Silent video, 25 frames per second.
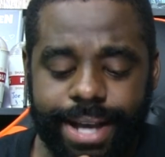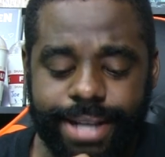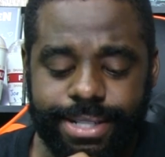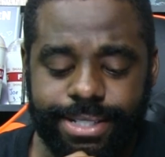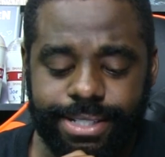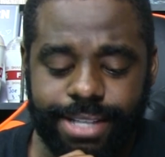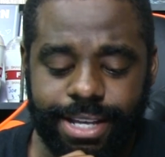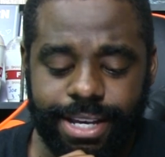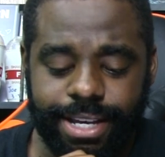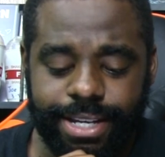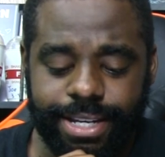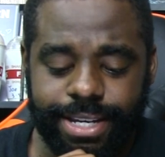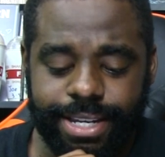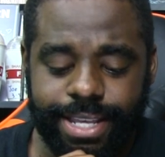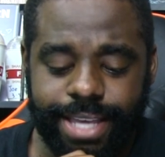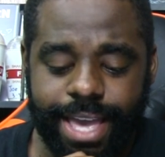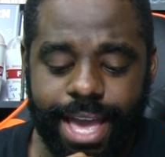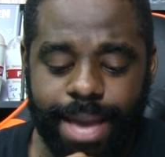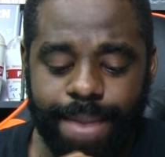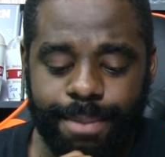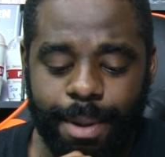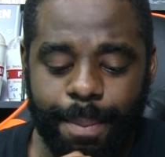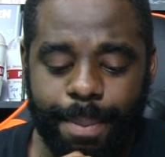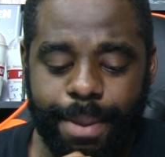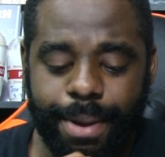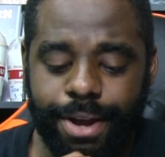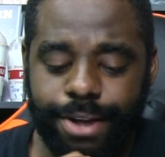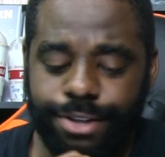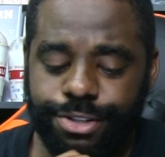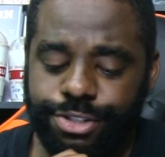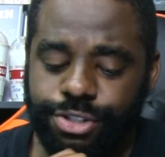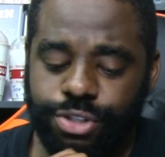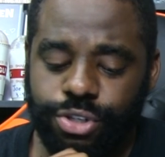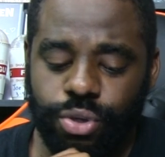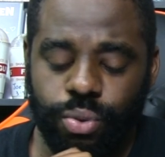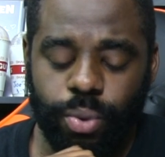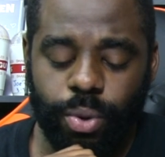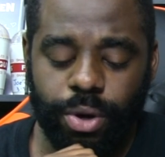I said, Yeah, my
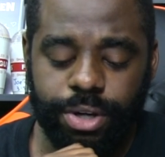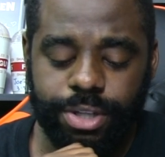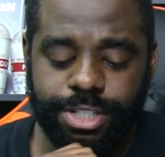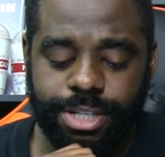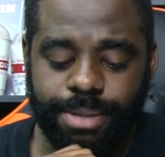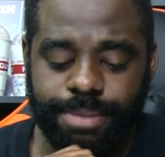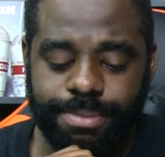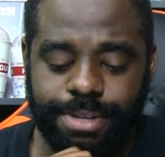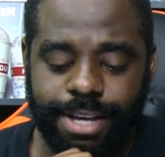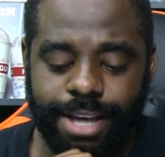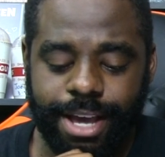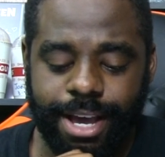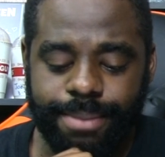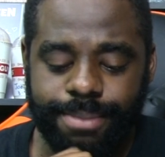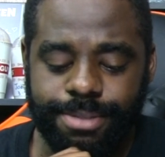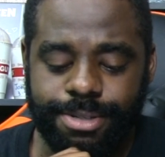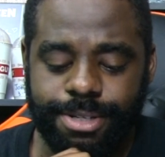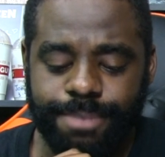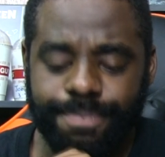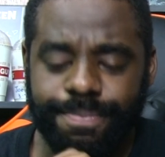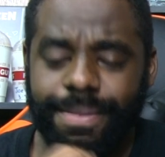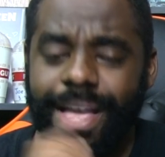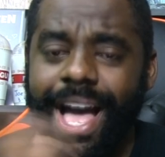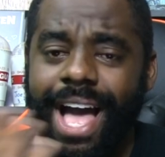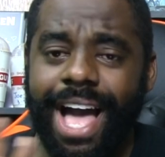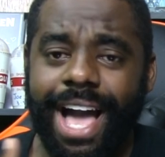parents do work sometimes.